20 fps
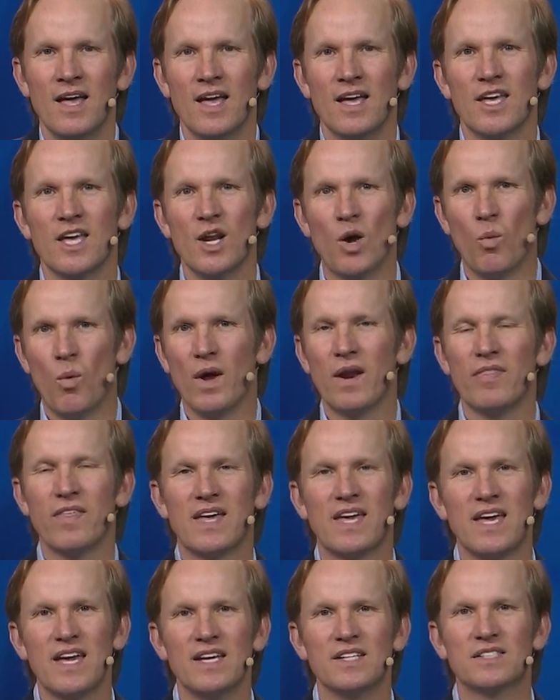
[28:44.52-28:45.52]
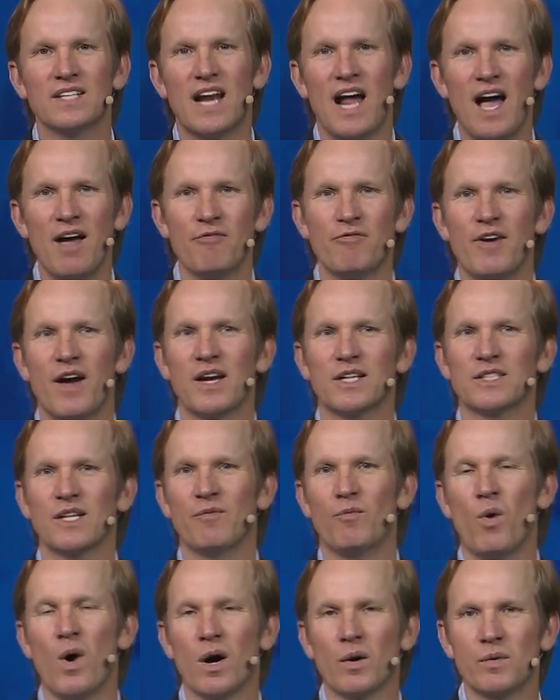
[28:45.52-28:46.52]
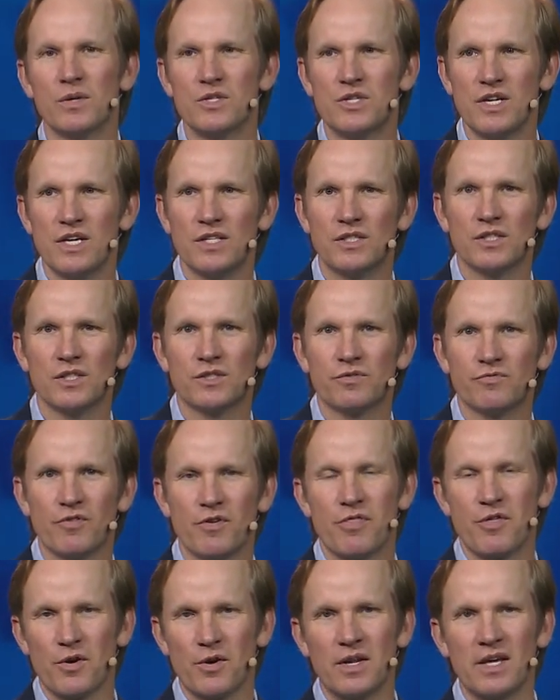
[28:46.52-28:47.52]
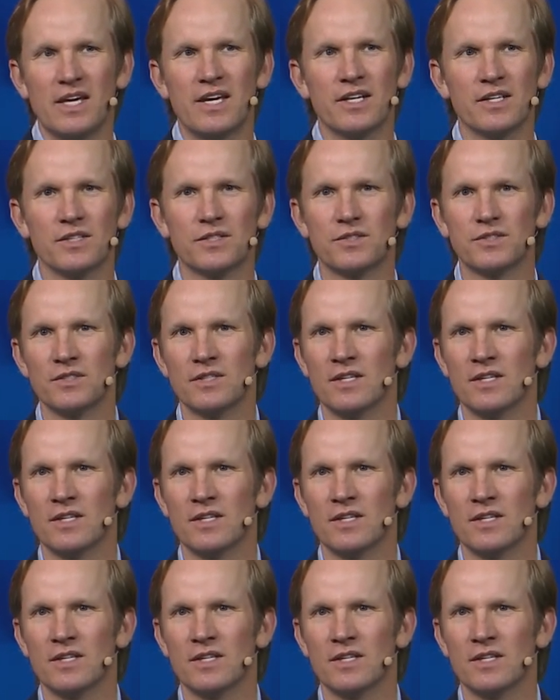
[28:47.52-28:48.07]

You know, one of the keys that I've found as I've walked with Jesus for 30 years,